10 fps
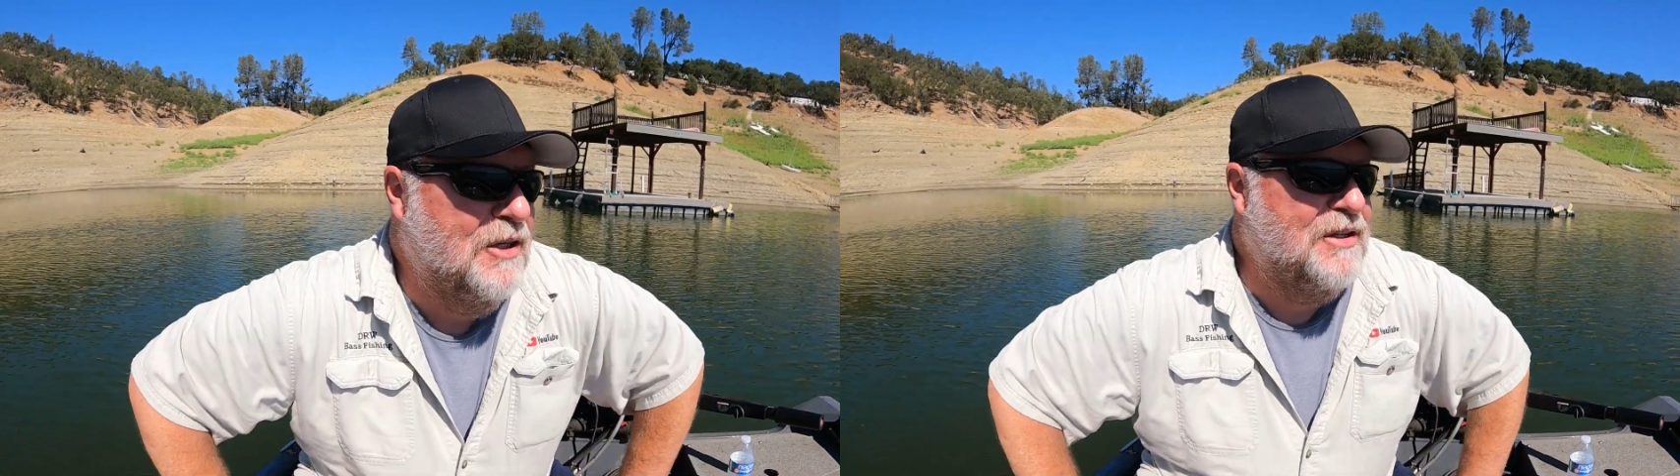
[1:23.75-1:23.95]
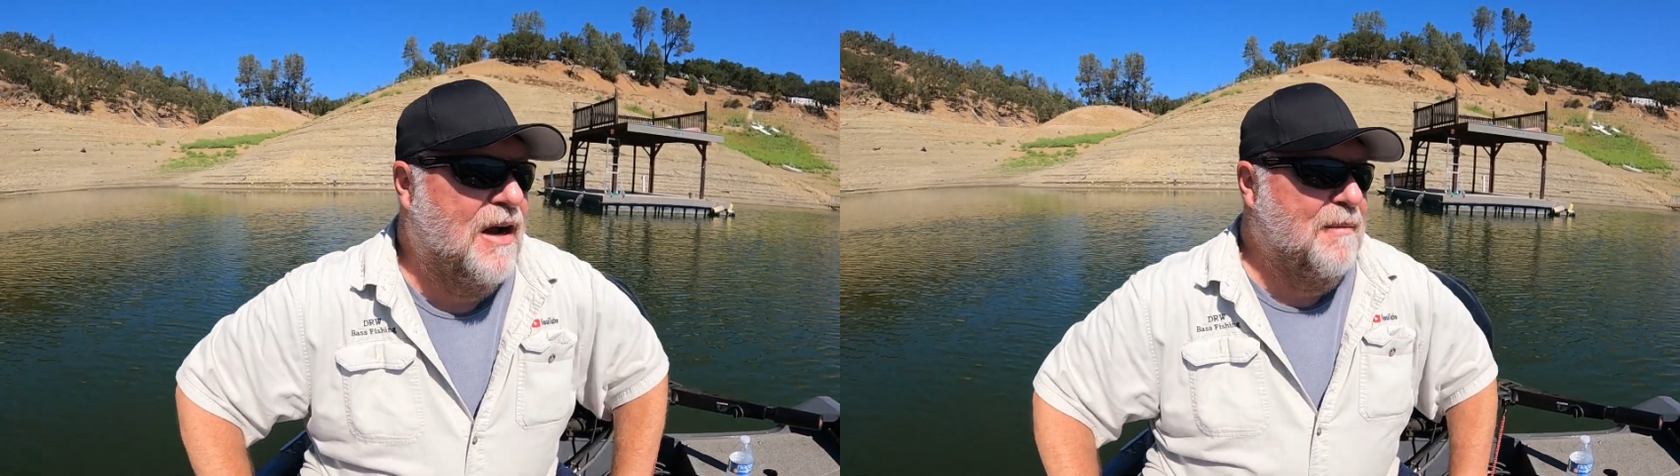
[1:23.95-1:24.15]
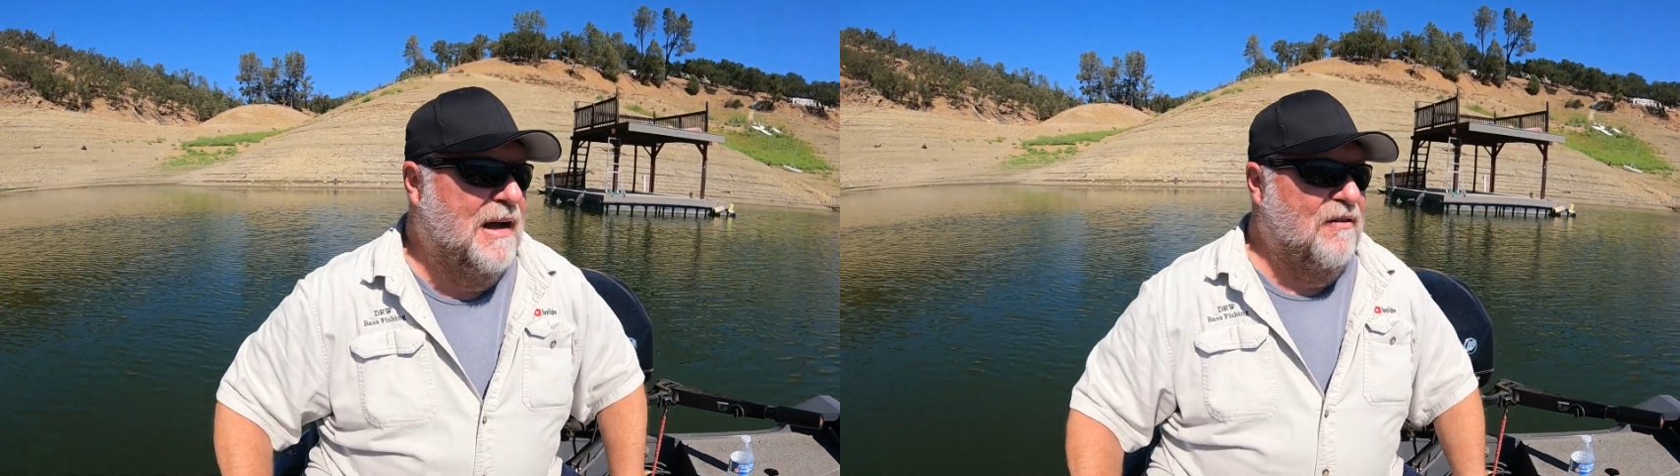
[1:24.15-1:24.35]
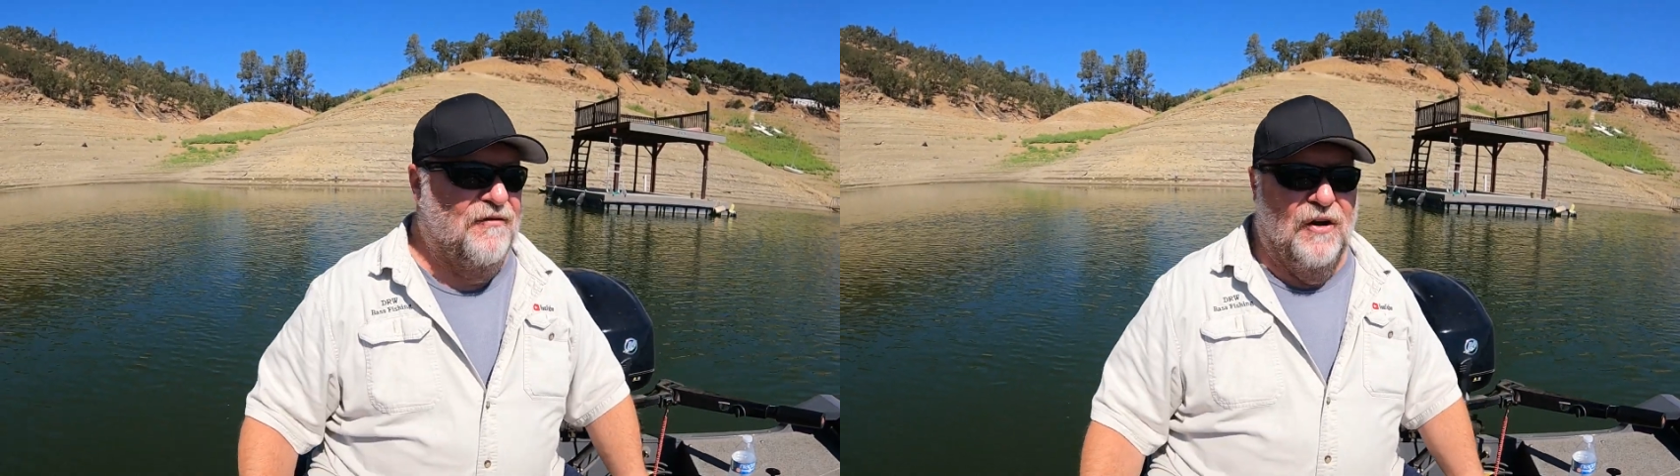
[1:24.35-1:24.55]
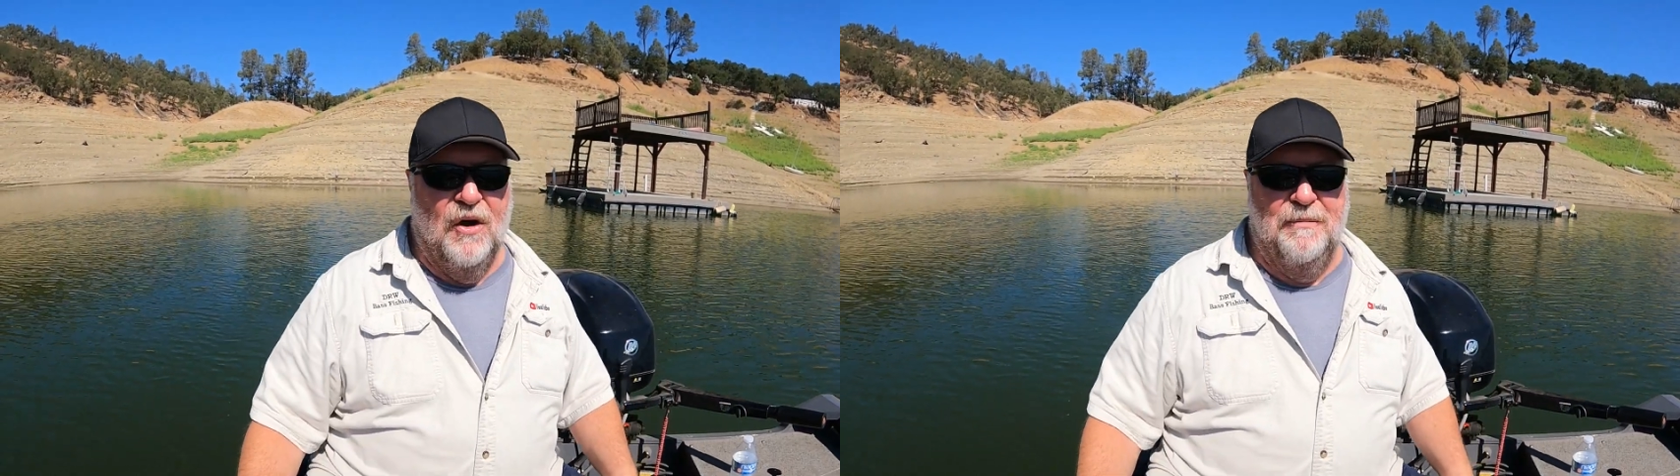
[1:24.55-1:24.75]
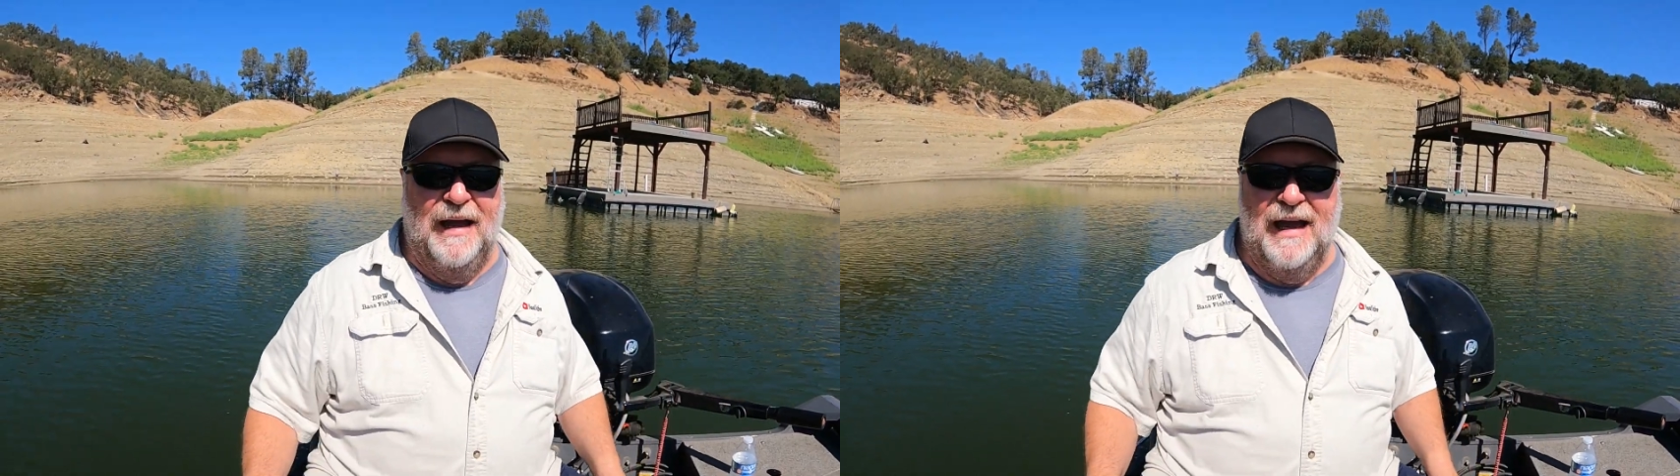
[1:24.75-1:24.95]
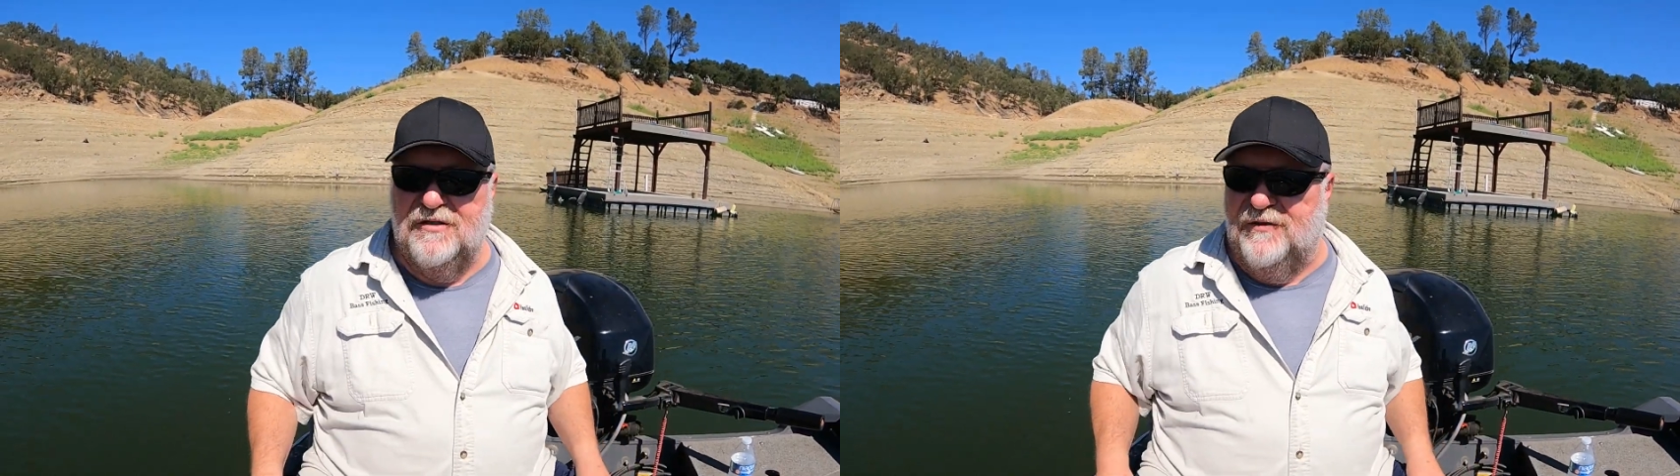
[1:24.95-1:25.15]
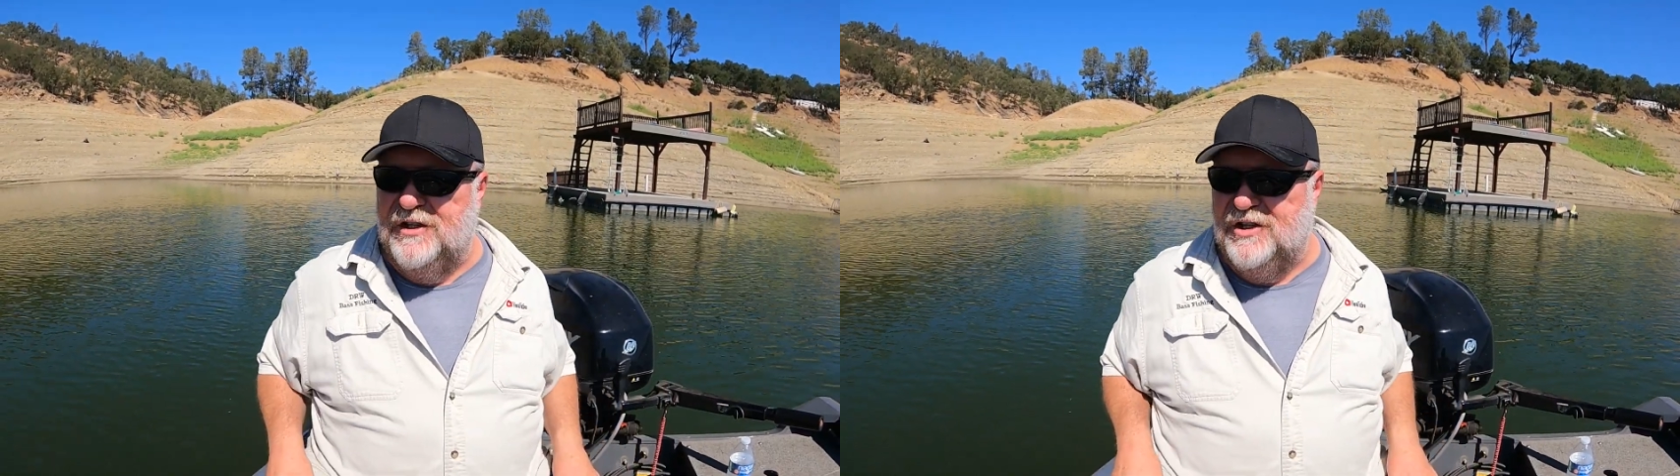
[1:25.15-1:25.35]
want to talk about fall
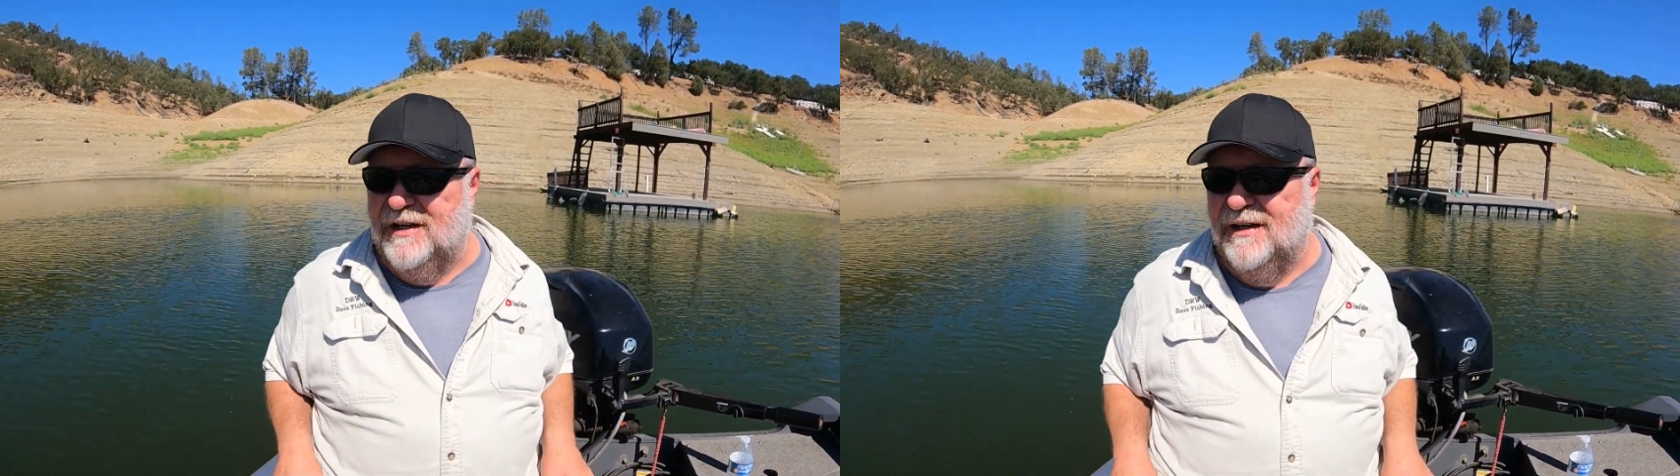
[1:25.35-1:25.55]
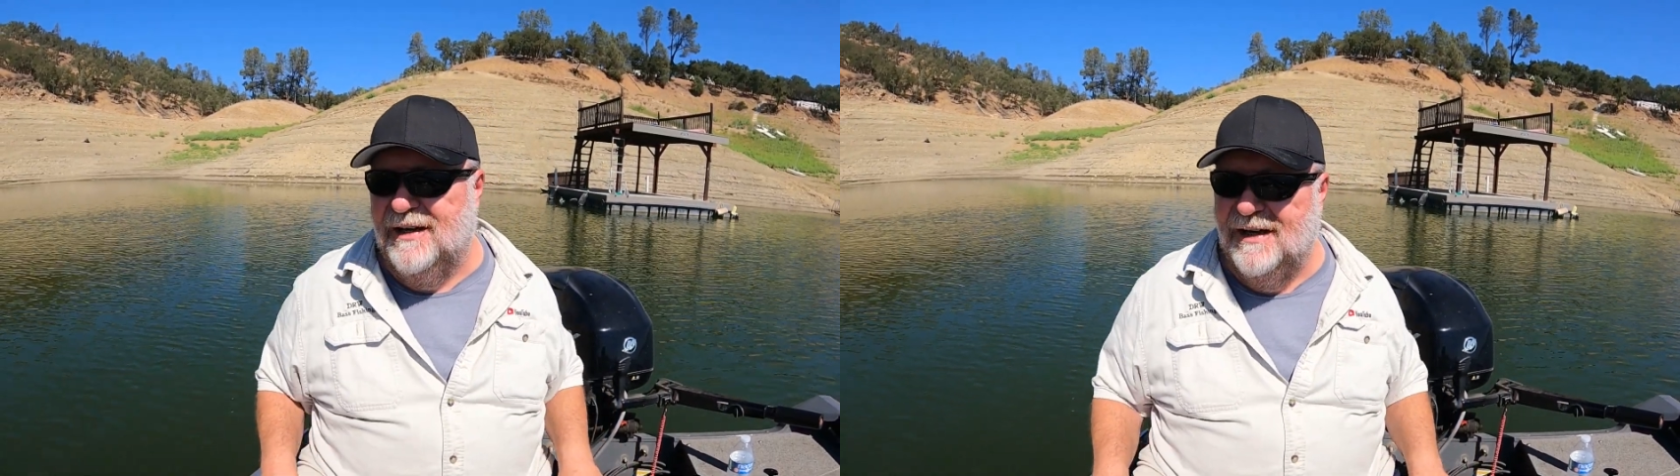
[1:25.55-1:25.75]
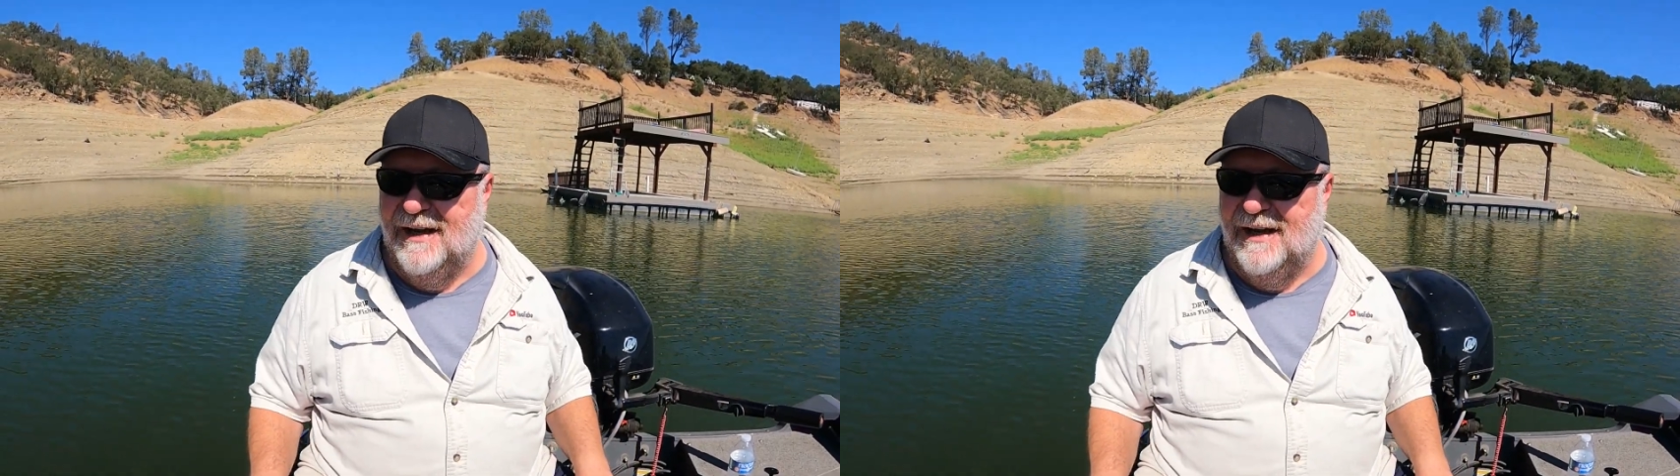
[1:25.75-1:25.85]
bass fishing